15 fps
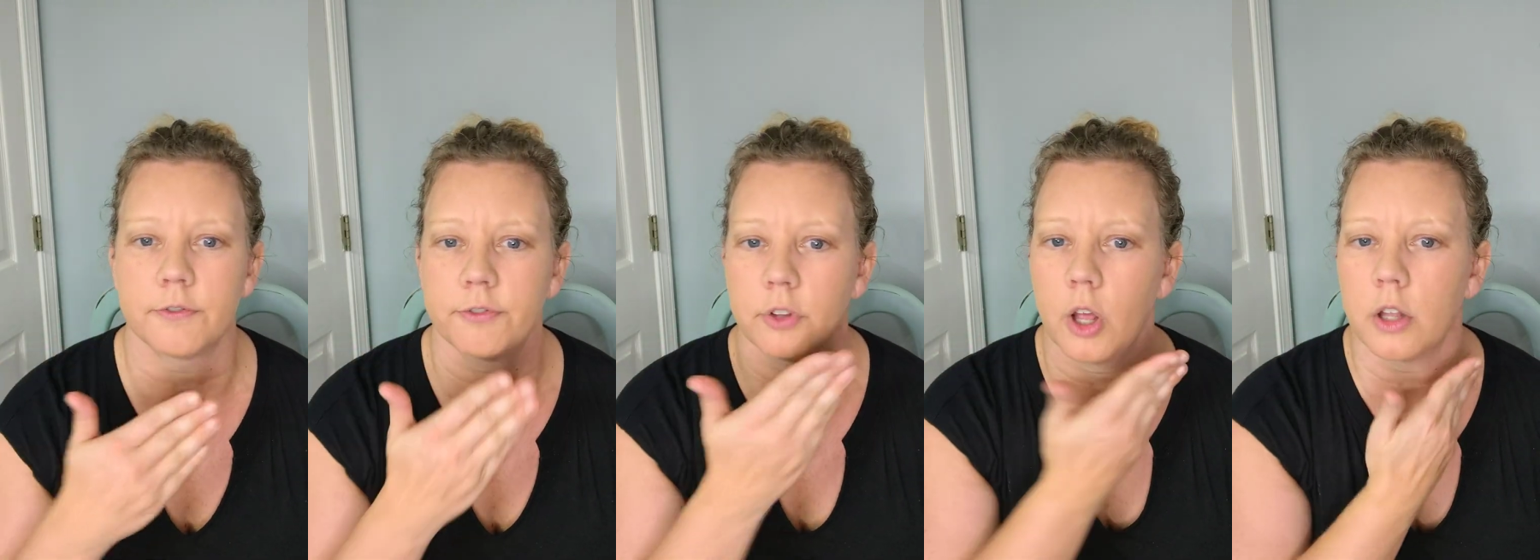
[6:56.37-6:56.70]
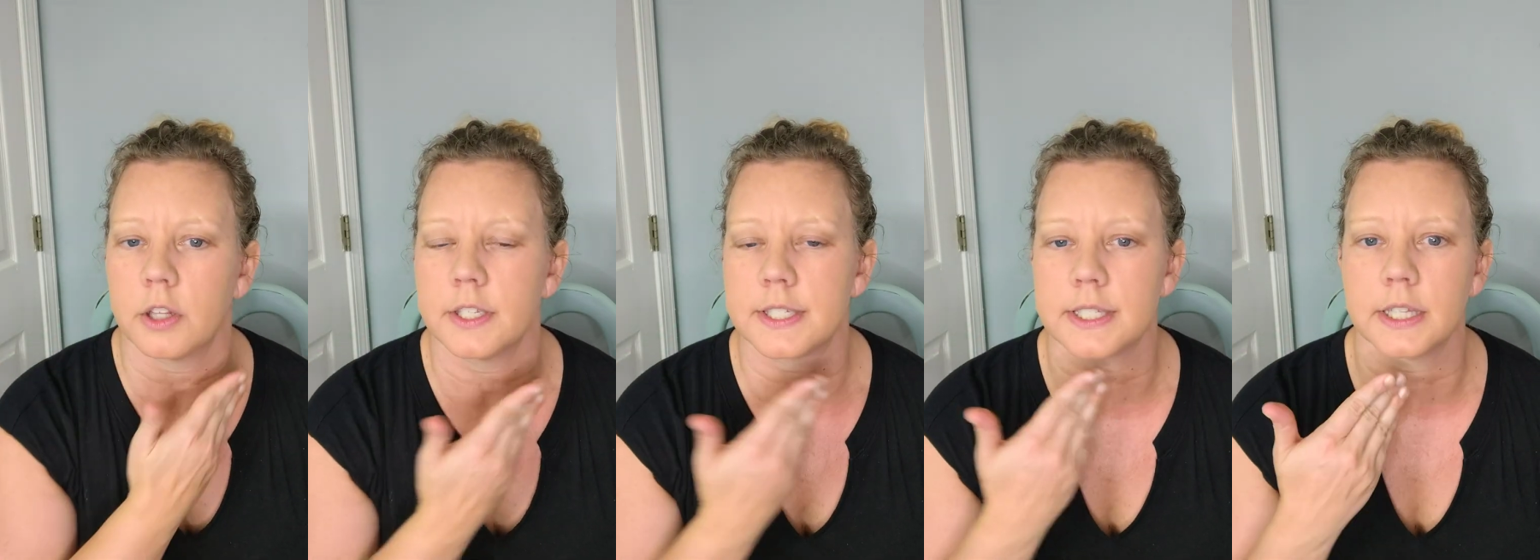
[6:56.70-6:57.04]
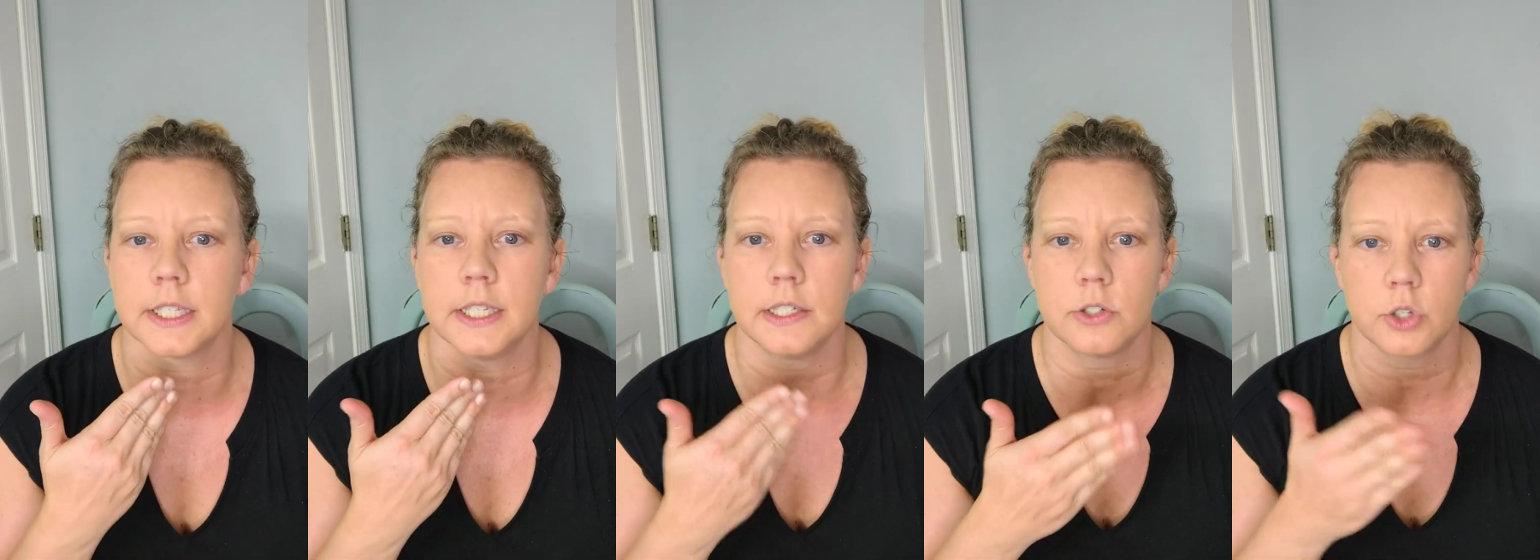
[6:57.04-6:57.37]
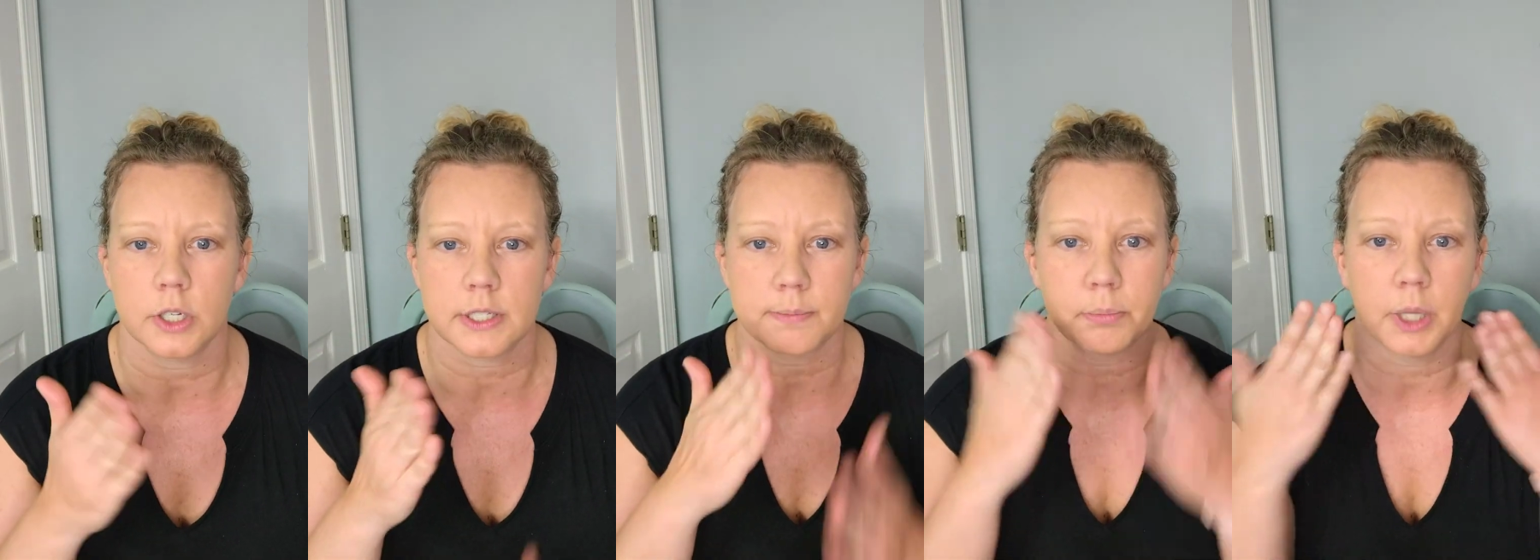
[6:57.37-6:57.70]
flawlessly
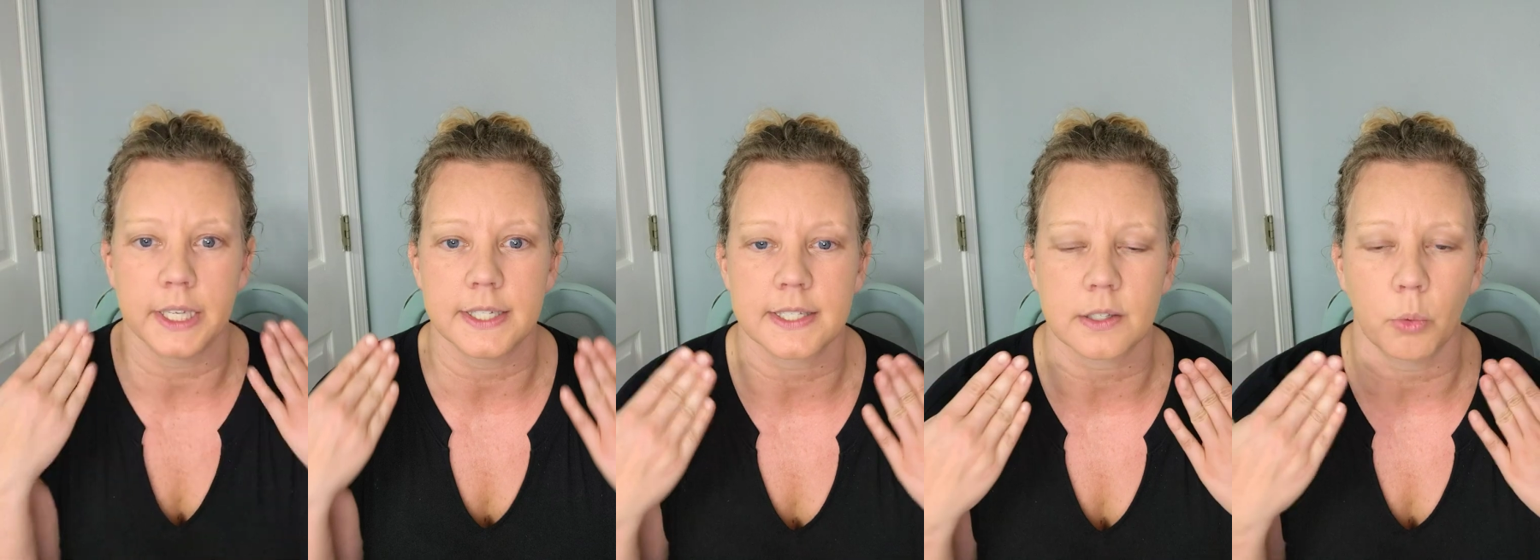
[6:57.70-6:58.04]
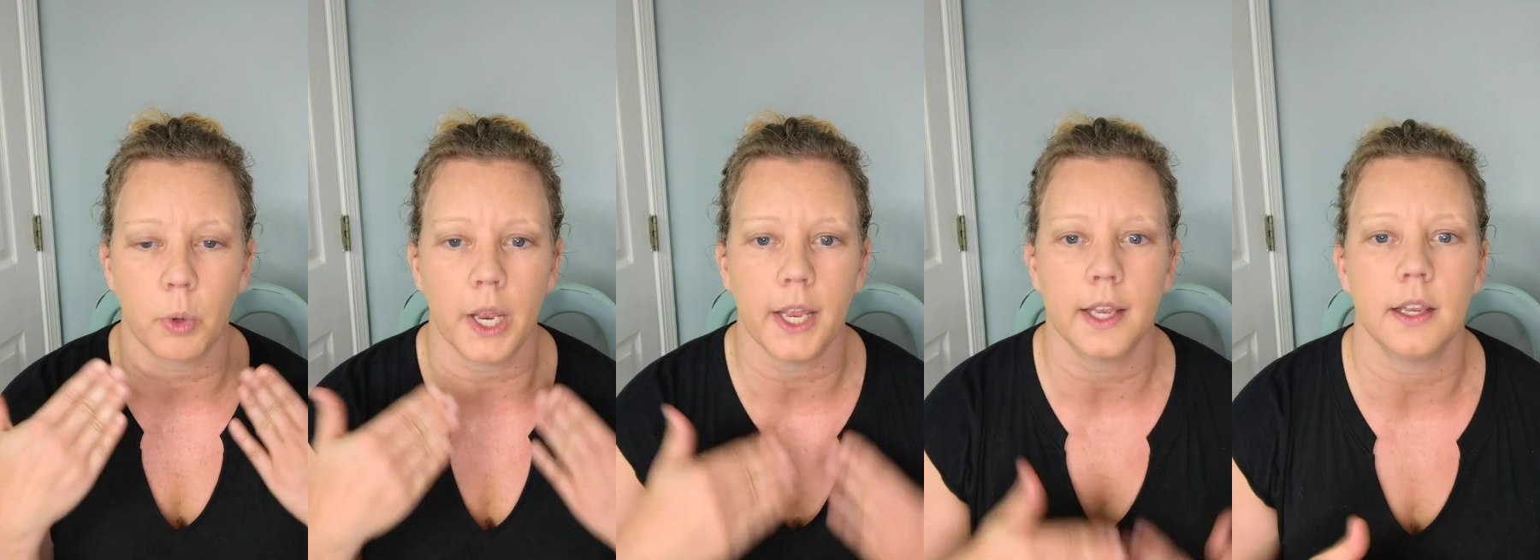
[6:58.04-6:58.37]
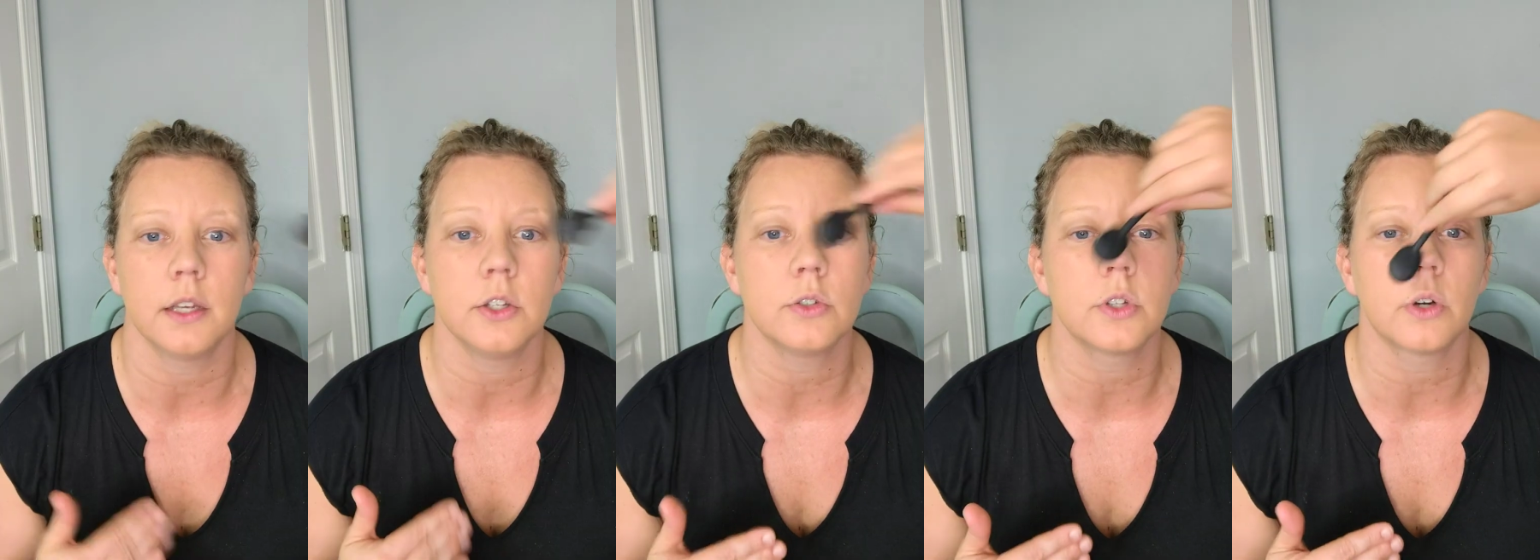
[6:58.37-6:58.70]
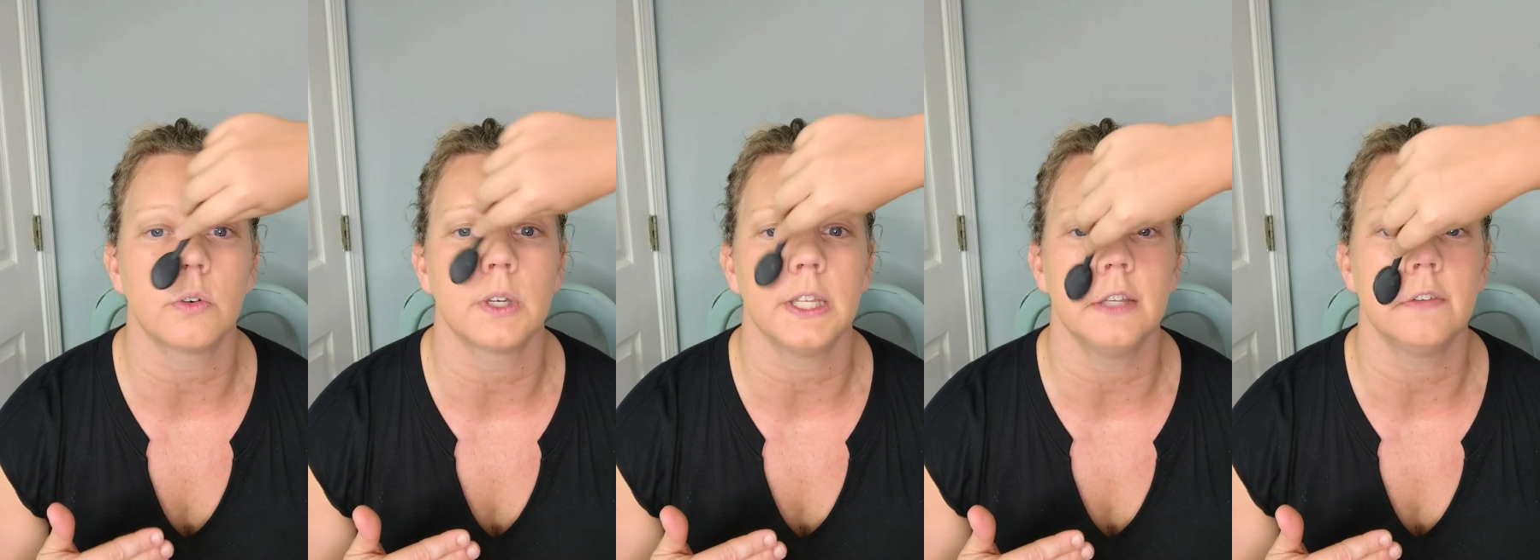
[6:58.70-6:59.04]
just blends away and you
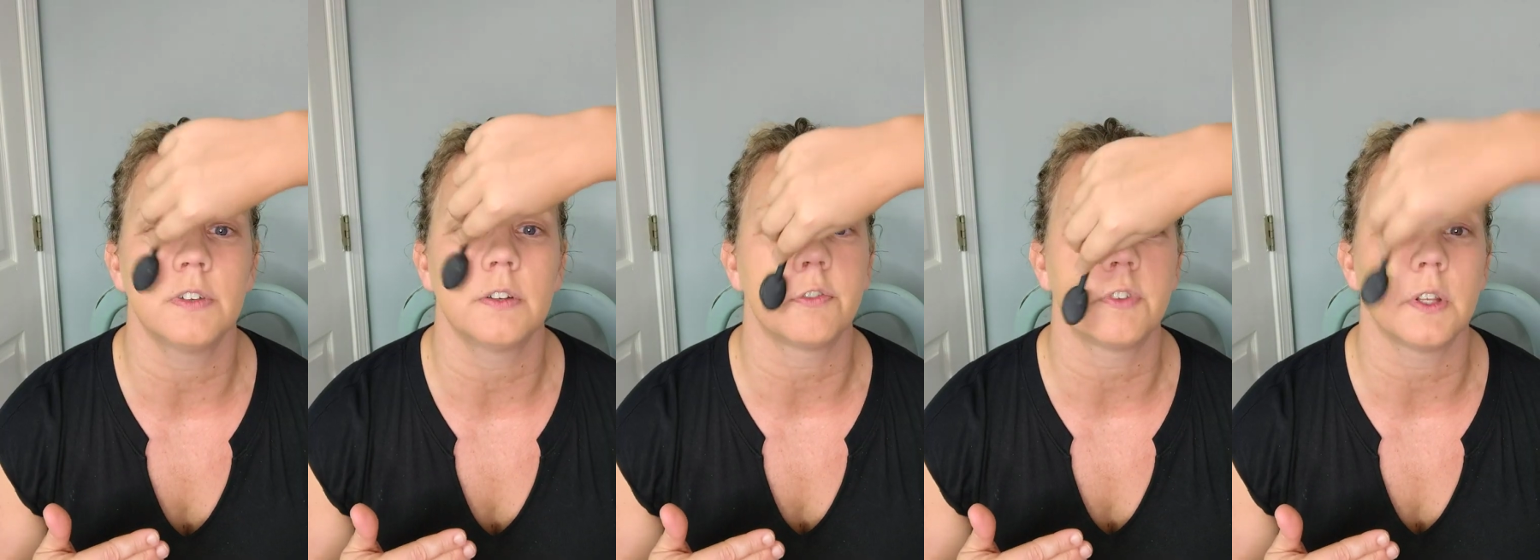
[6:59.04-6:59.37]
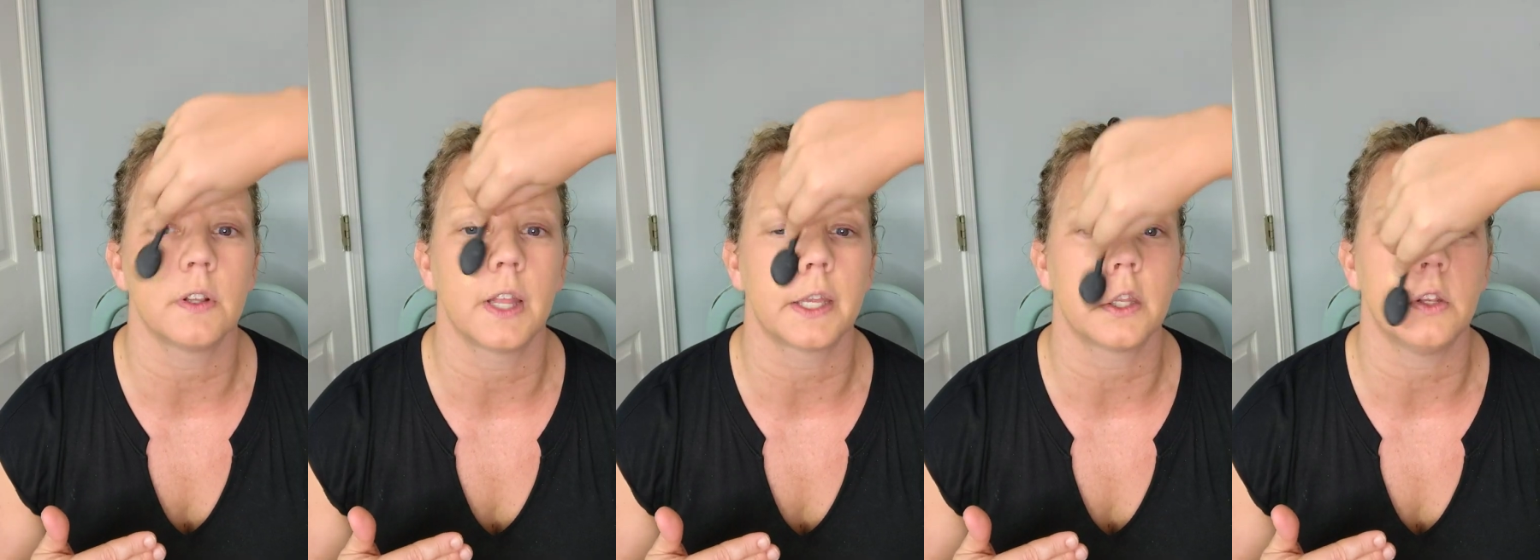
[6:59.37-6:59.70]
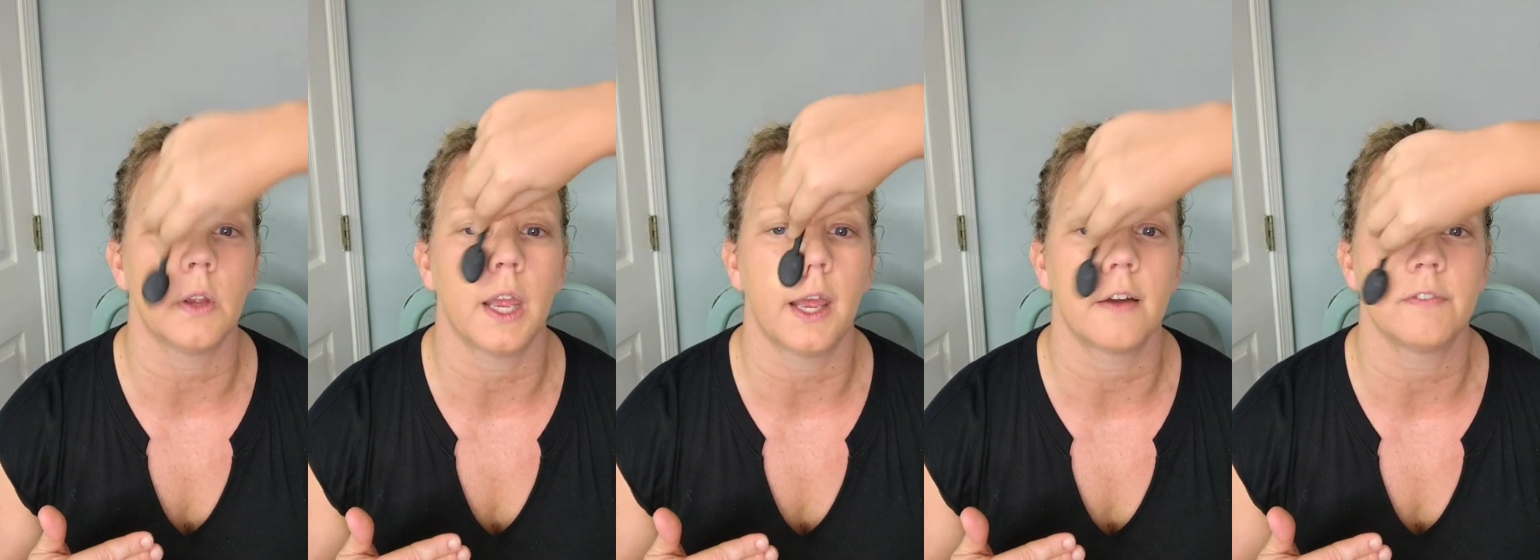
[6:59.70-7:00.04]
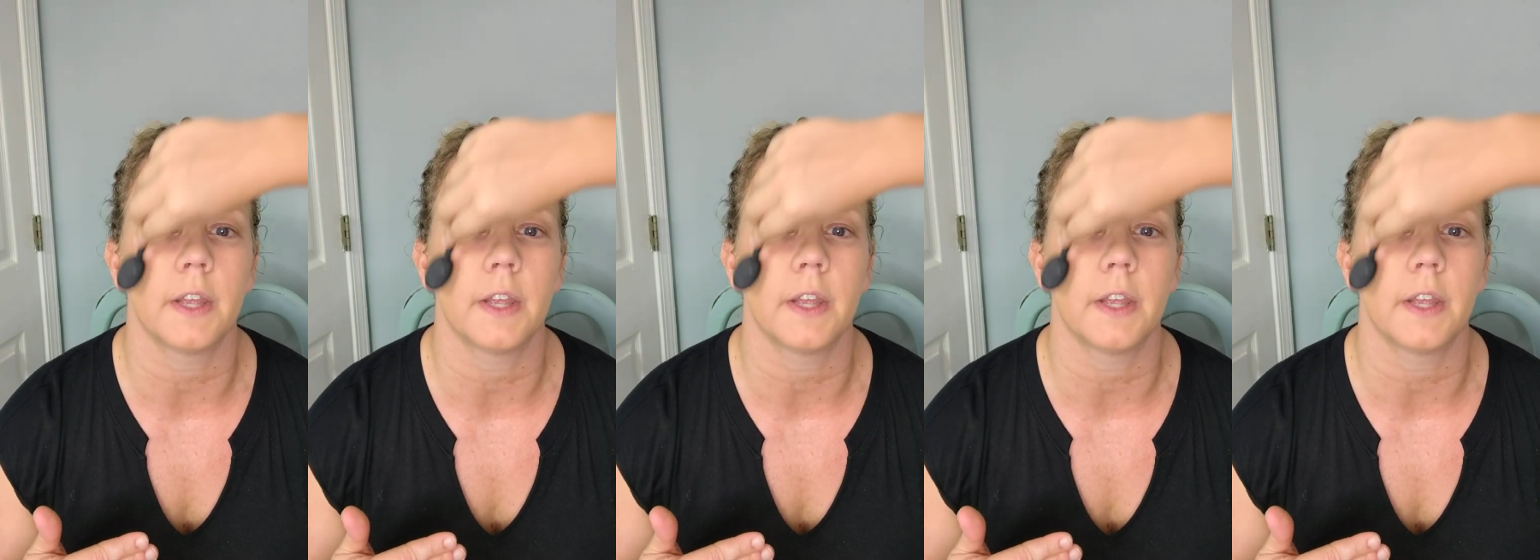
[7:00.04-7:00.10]
don't even feel like you have